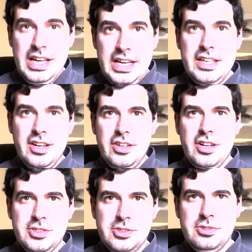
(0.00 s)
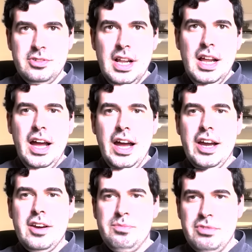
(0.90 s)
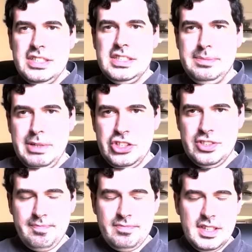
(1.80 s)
in order to uh, compress the image